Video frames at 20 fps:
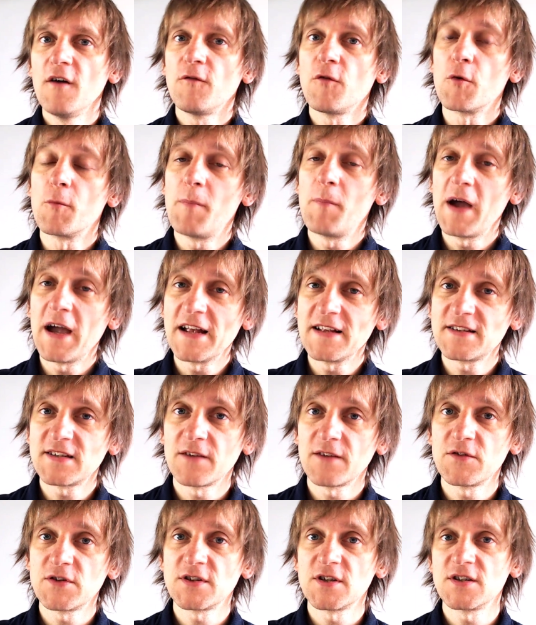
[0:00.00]
for paid
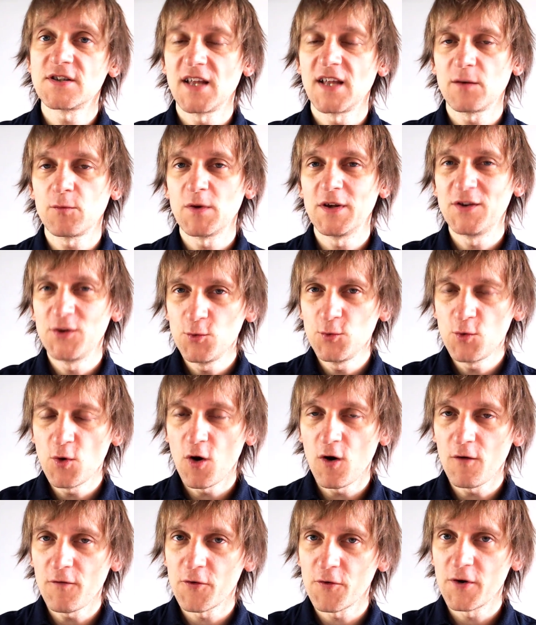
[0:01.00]
services that we do
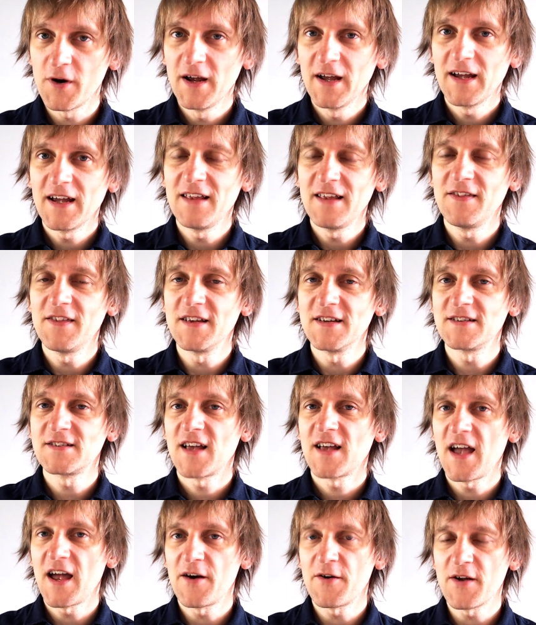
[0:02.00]
offer in these
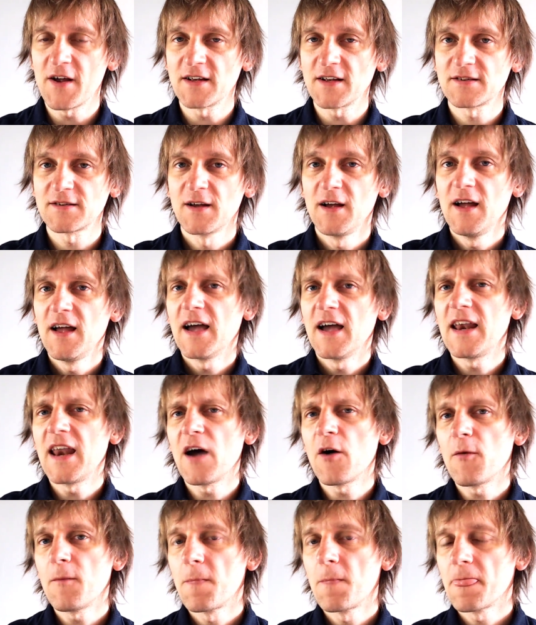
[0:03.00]
areas. And
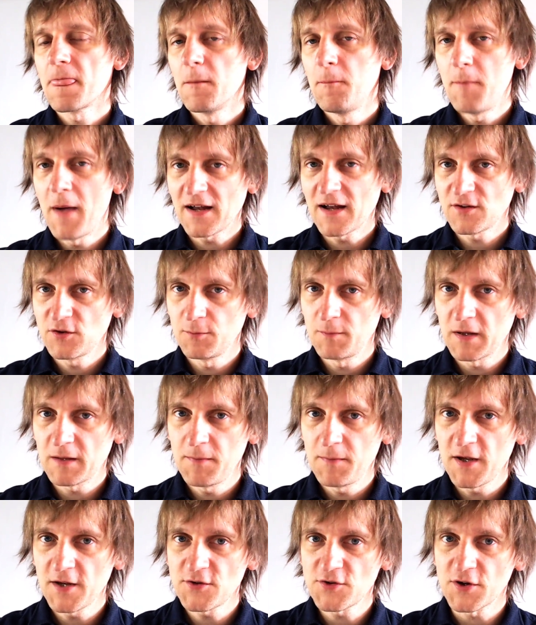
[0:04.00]
now back to
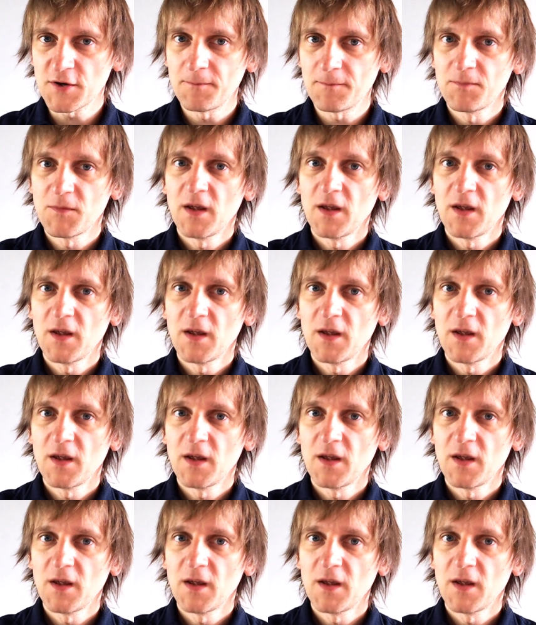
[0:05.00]
BigPicture.